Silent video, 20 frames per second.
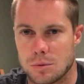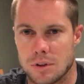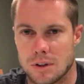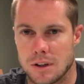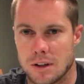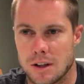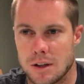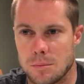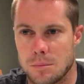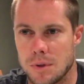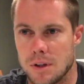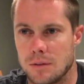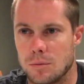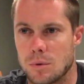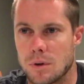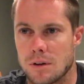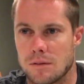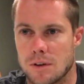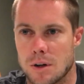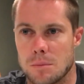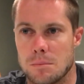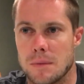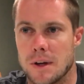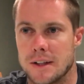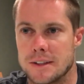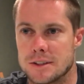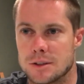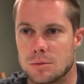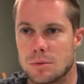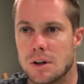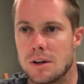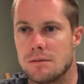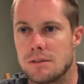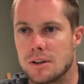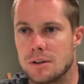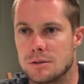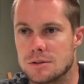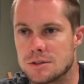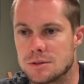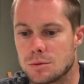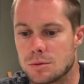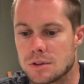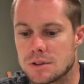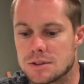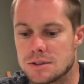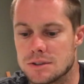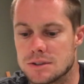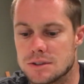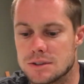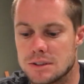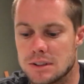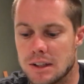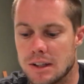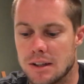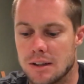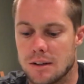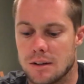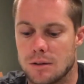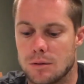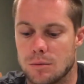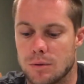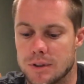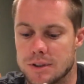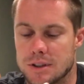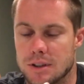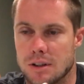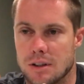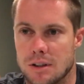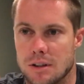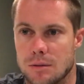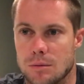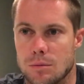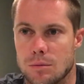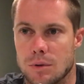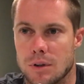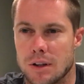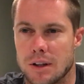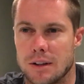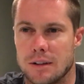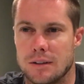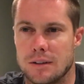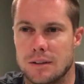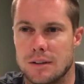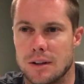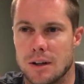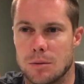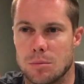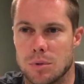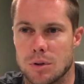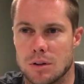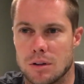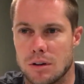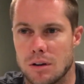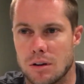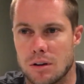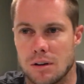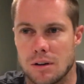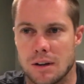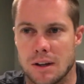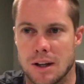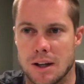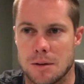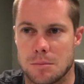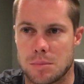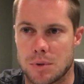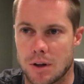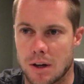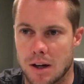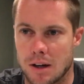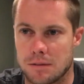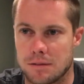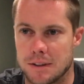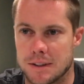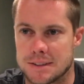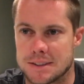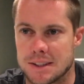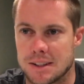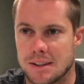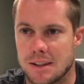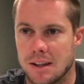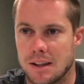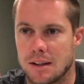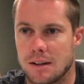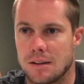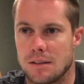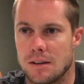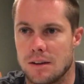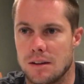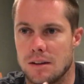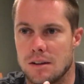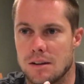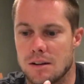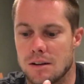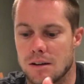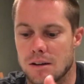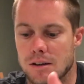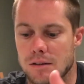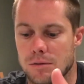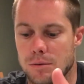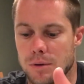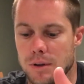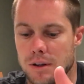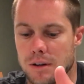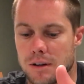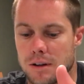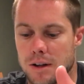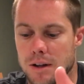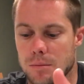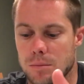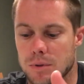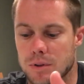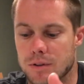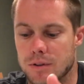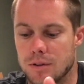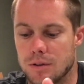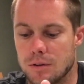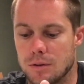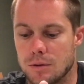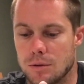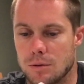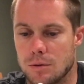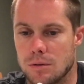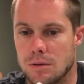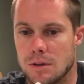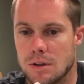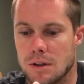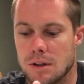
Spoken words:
really going to be one of our major revenue sources, which could really double our net profits at the end of the year if we are able to